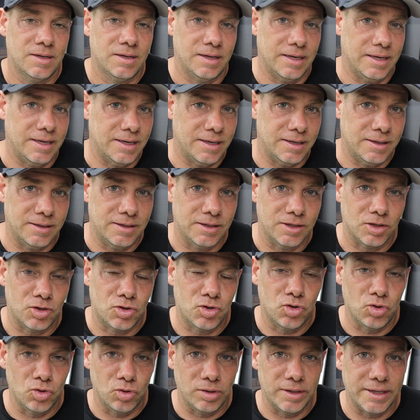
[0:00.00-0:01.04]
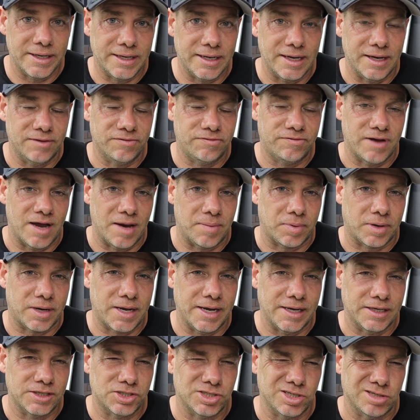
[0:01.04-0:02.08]
in cooling and
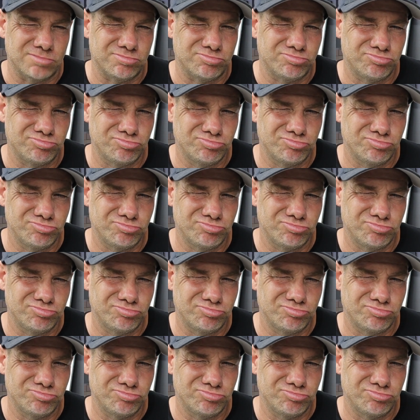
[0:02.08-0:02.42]
fabrication,